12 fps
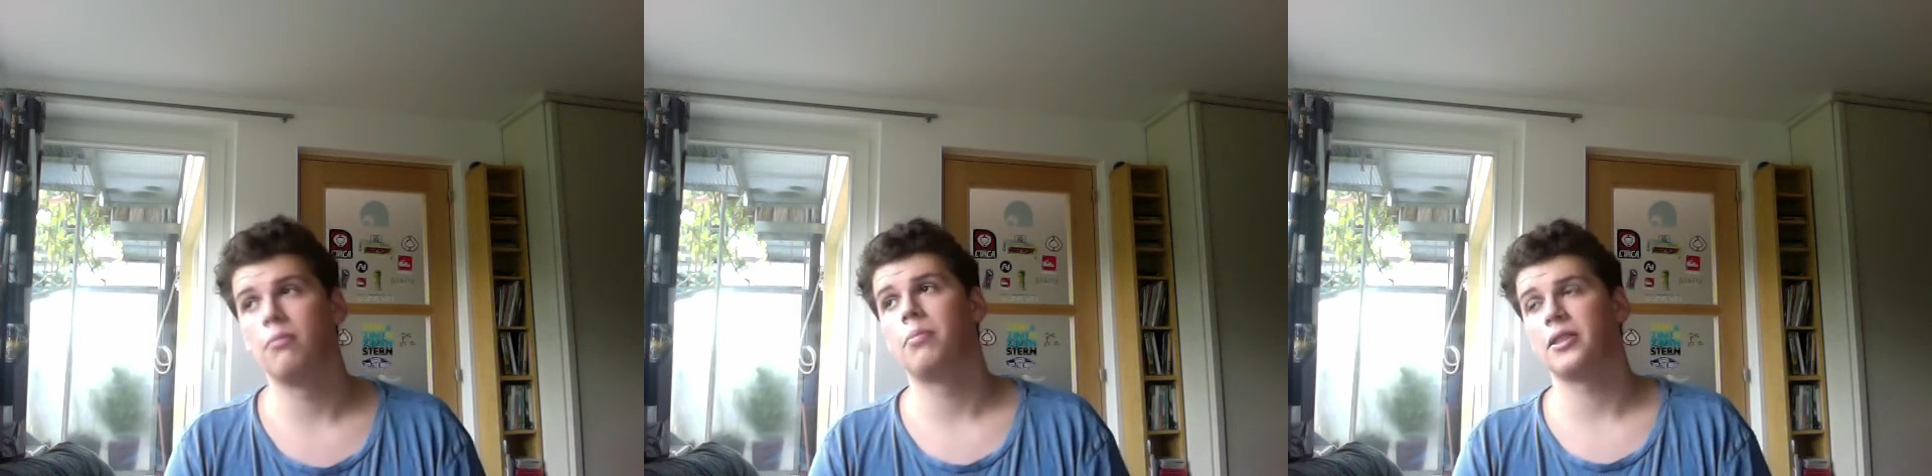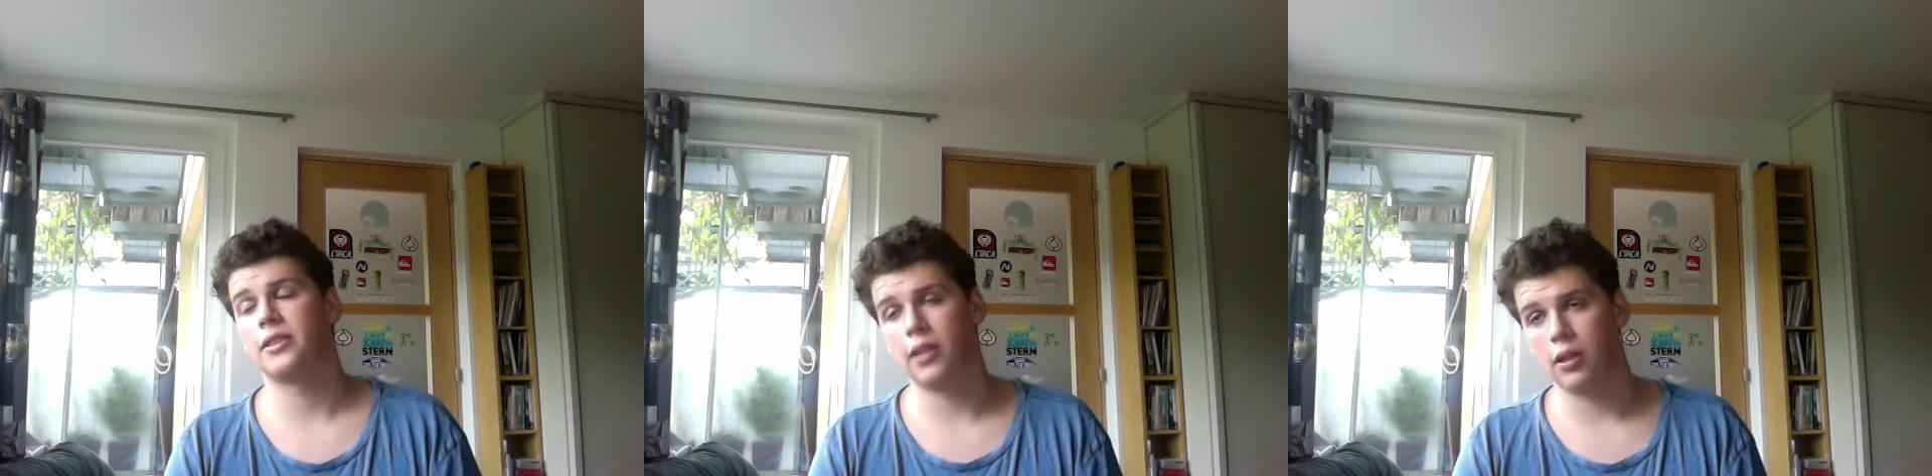
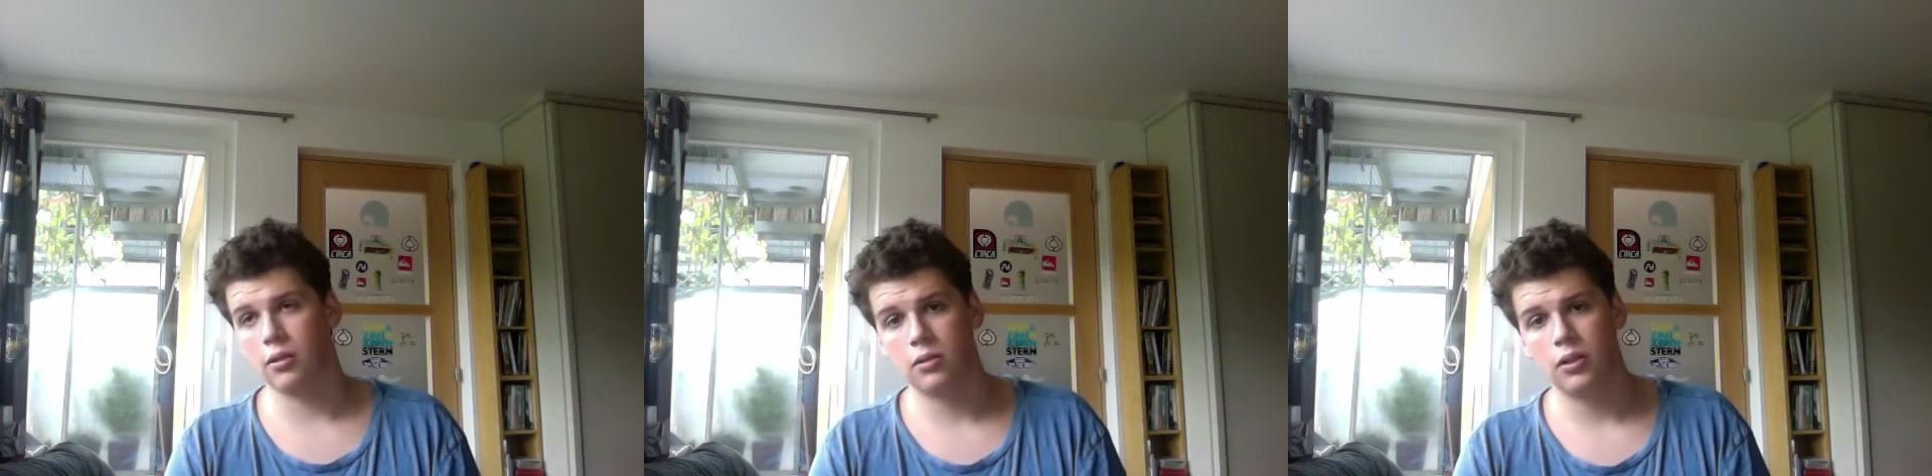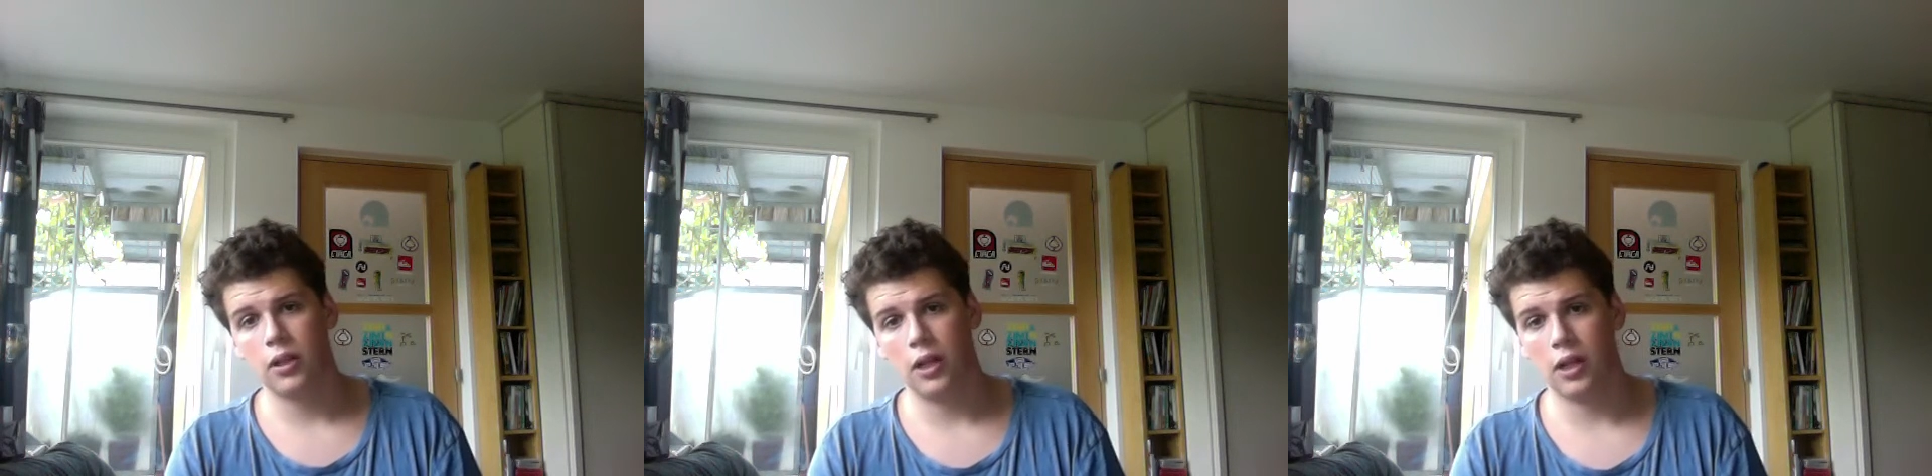but still,
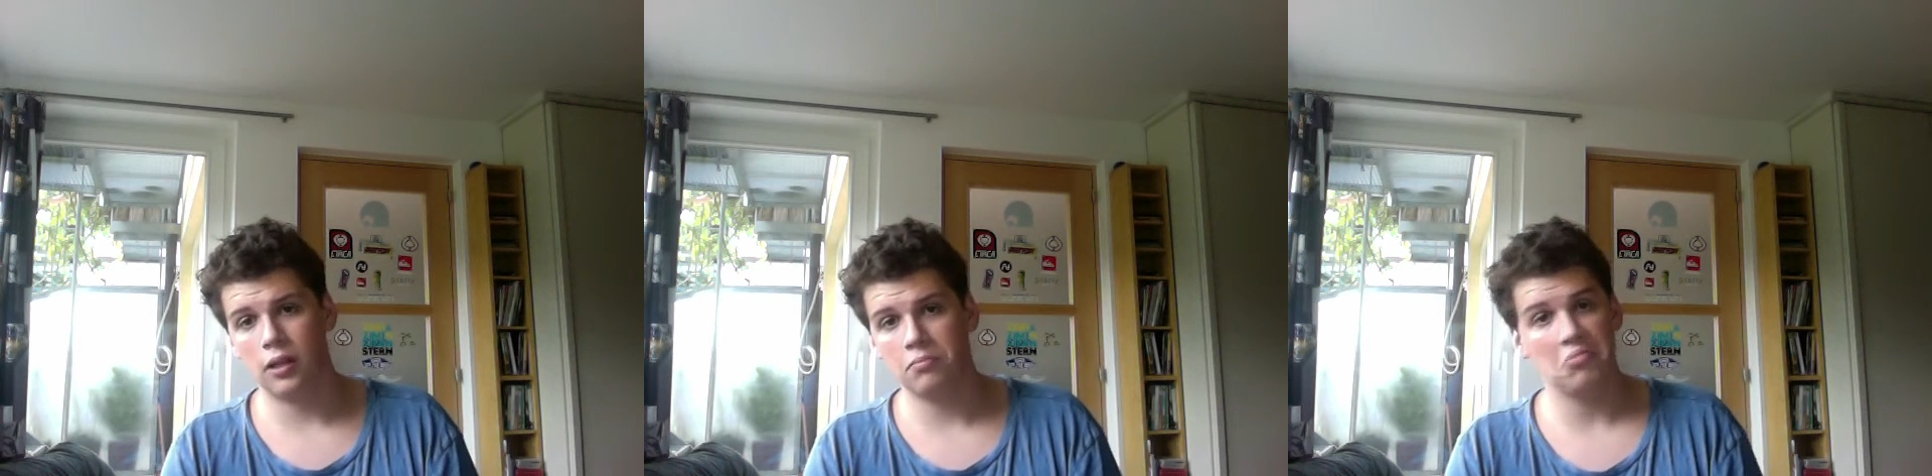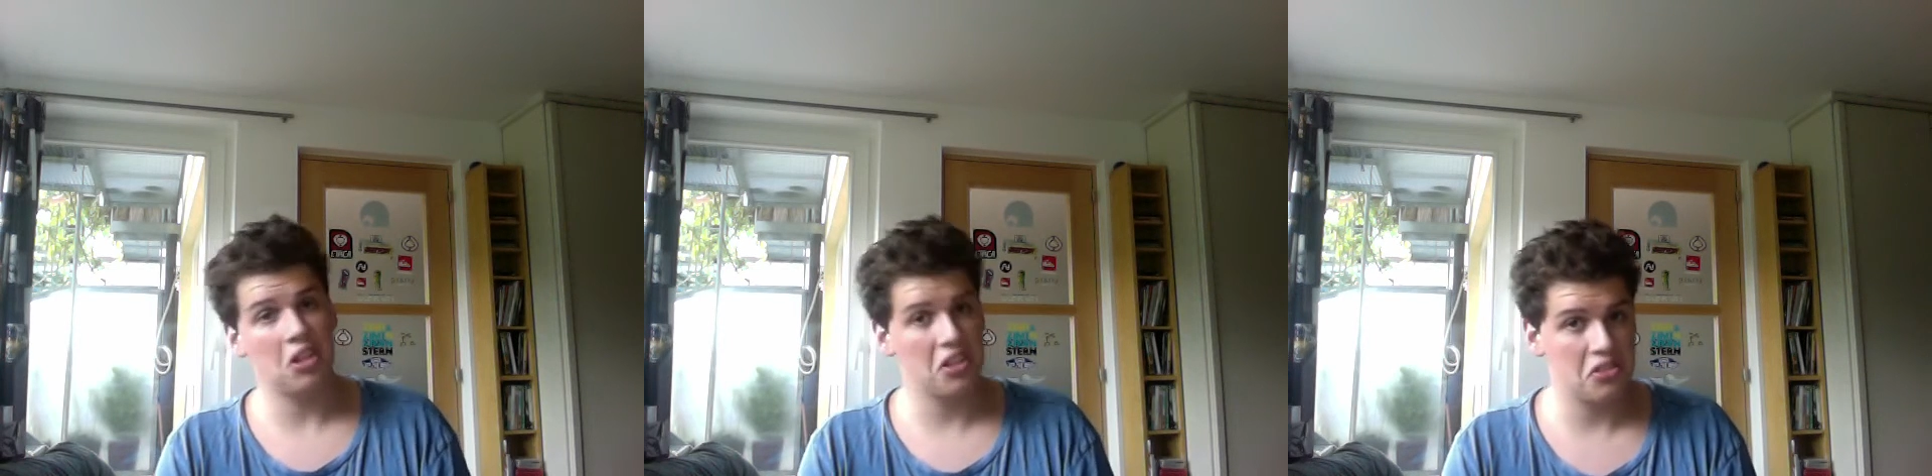
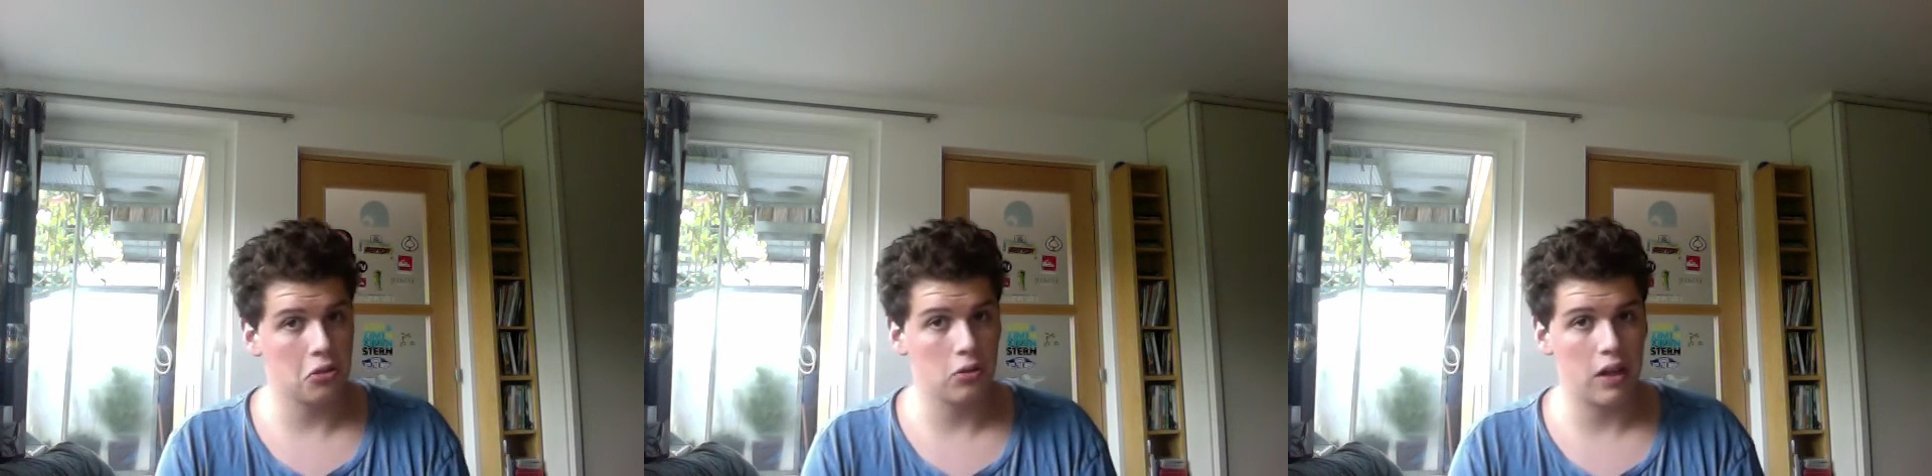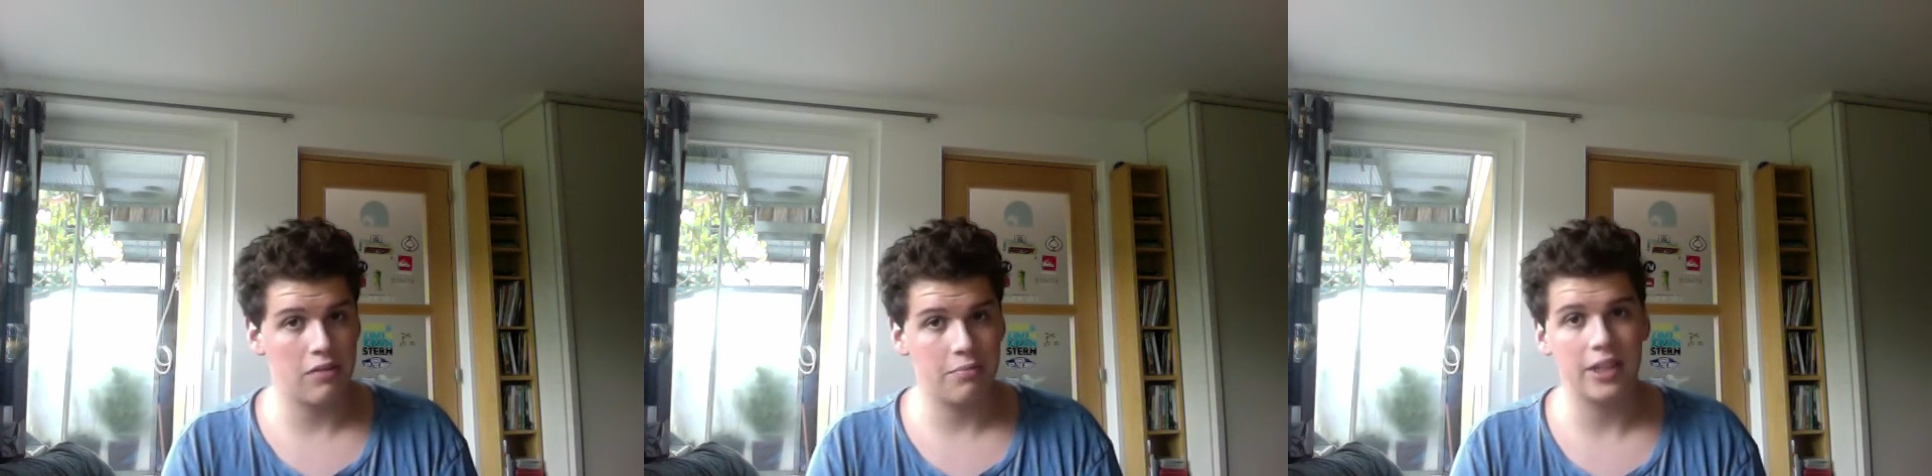he's a good
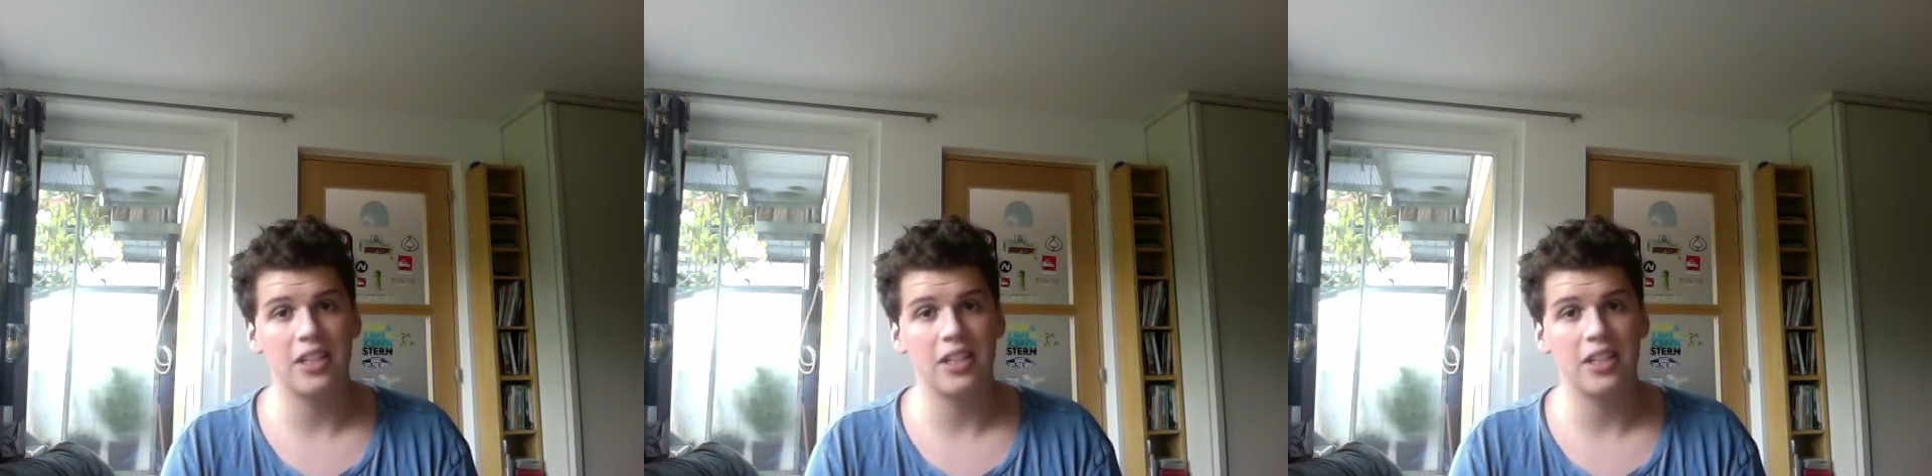left back.